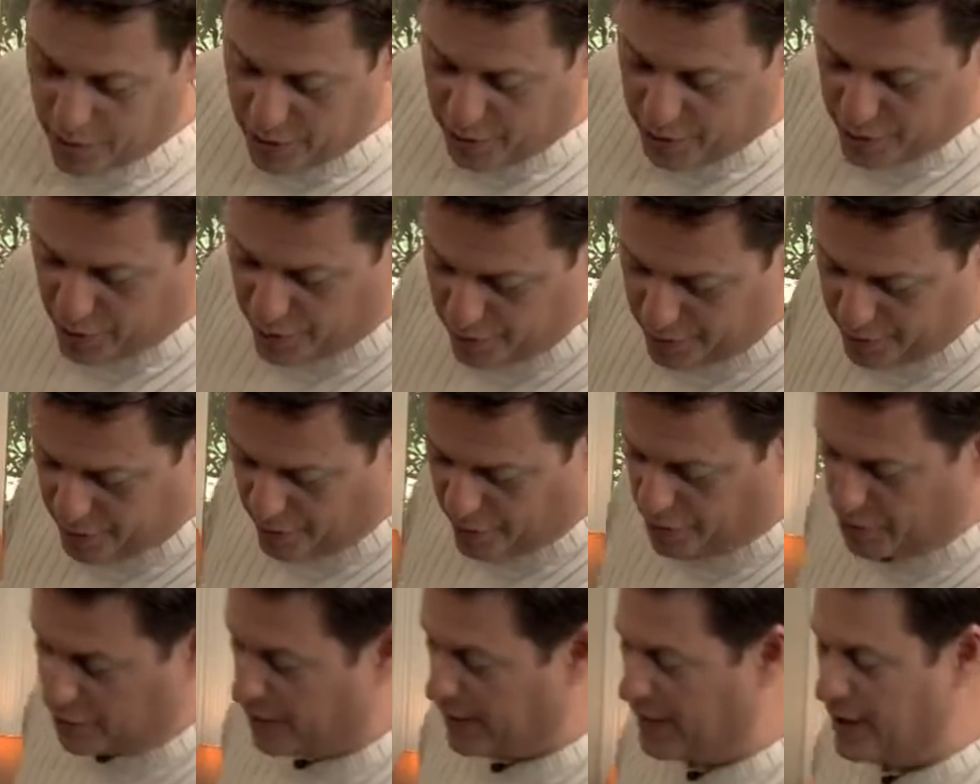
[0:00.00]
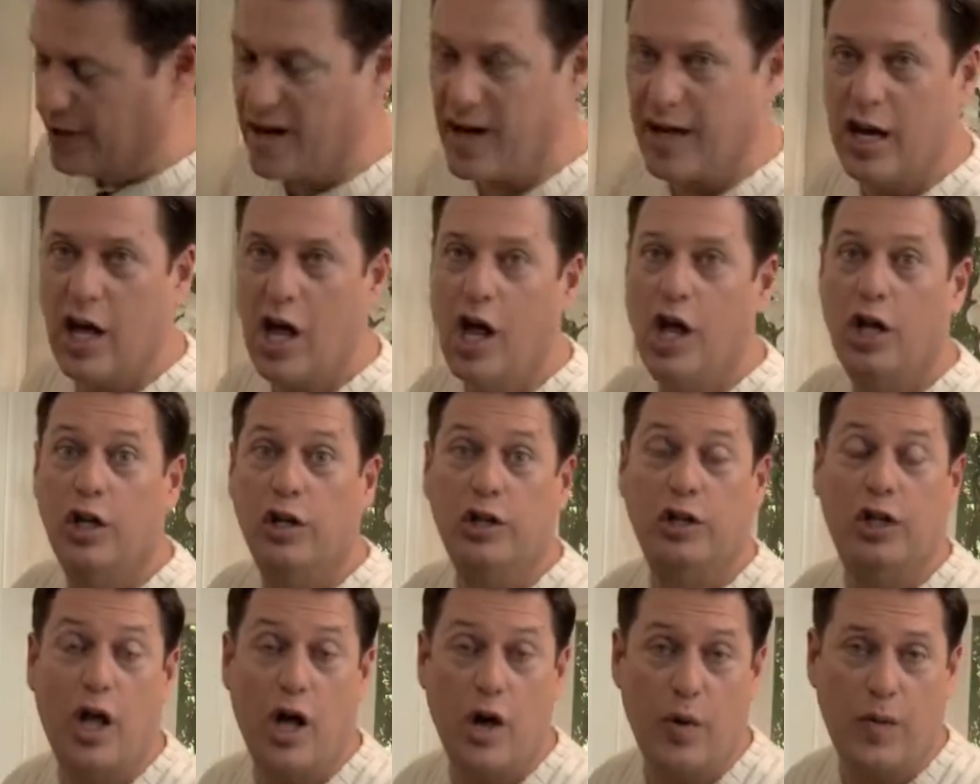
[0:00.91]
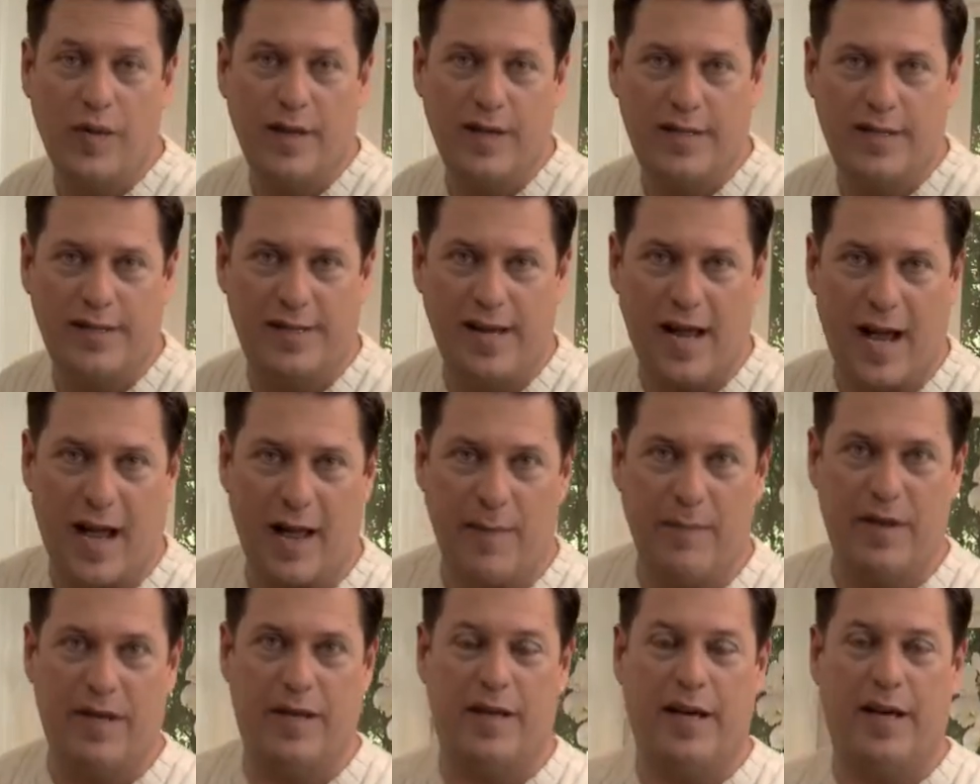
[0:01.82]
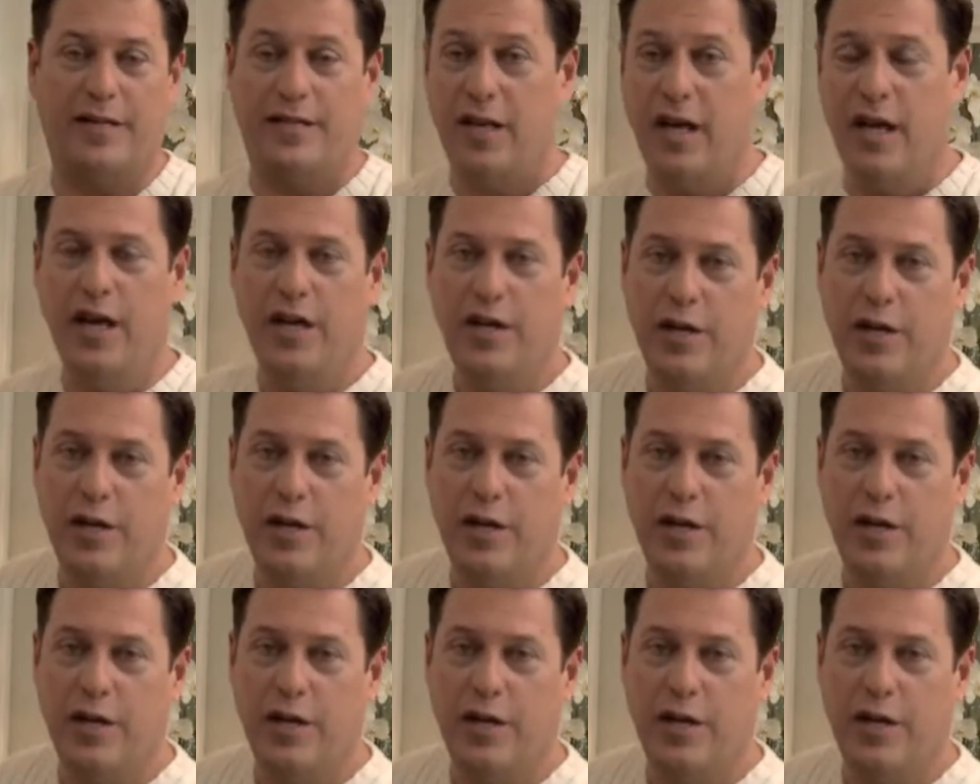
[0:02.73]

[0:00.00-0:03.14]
and you want to turn your heat on low this time because